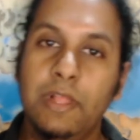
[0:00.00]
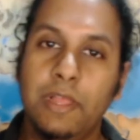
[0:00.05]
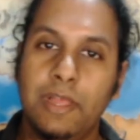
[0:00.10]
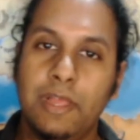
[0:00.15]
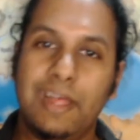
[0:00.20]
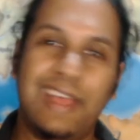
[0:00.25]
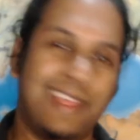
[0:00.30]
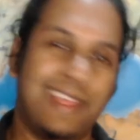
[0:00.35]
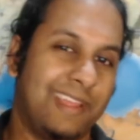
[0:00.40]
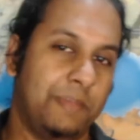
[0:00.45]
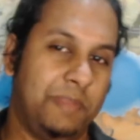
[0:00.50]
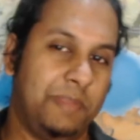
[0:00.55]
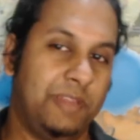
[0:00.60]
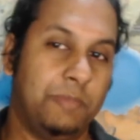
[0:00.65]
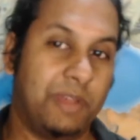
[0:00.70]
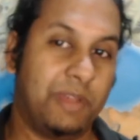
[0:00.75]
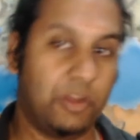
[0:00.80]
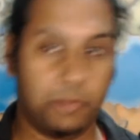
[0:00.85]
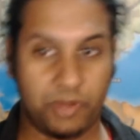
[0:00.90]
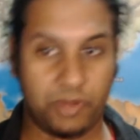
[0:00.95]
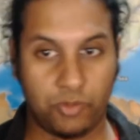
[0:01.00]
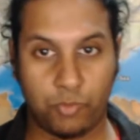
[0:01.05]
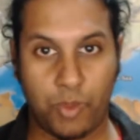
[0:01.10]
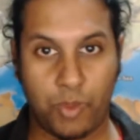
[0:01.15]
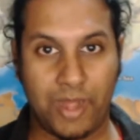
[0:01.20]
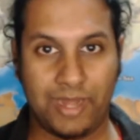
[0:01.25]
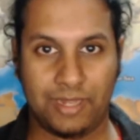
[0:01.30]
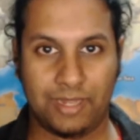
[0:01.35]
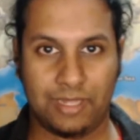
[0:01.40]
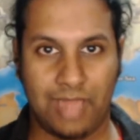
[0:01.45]
I mean, you might not be great
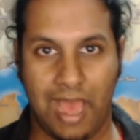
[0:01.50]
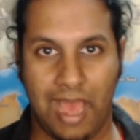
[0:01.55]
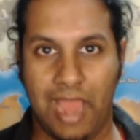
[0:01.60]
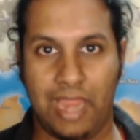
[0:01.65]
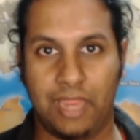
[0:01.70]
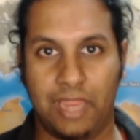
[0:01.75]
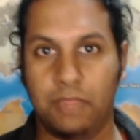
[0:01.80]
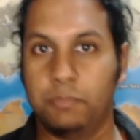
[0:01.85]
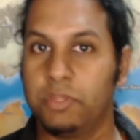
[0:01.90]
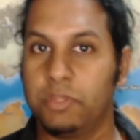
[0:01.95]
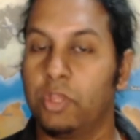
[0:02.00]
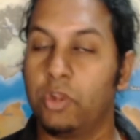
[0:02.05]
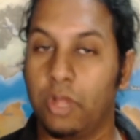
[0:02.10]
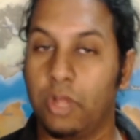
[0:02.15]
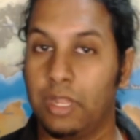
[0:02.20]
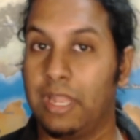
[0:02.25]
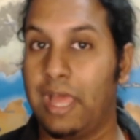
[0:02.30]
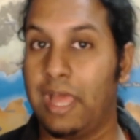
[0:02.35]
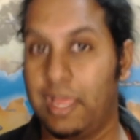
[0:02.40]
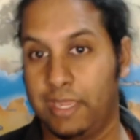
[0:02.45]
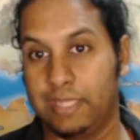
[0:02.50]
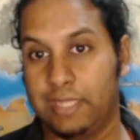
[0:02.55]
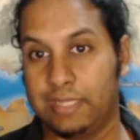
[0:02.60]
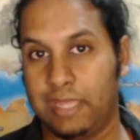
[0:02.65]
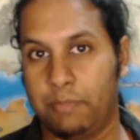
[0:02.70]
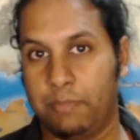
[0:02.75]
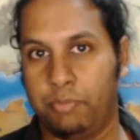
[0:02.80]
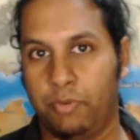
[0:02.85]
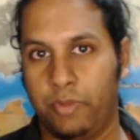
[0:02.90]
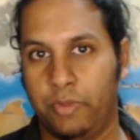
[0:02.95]
at lying, but you're not lying at that
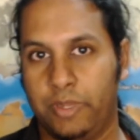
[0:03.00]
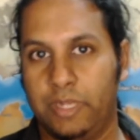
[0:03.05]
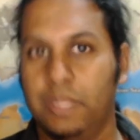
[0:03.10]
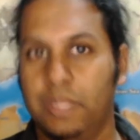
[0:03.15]
point.